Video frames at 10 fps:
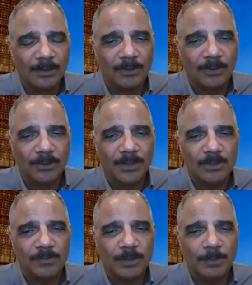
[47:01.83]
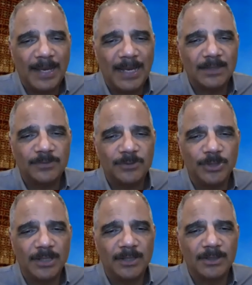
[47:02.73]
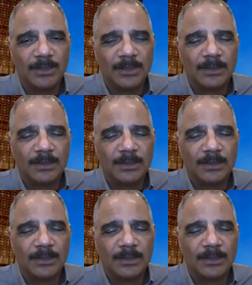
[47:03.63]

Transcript: on this over the past few years,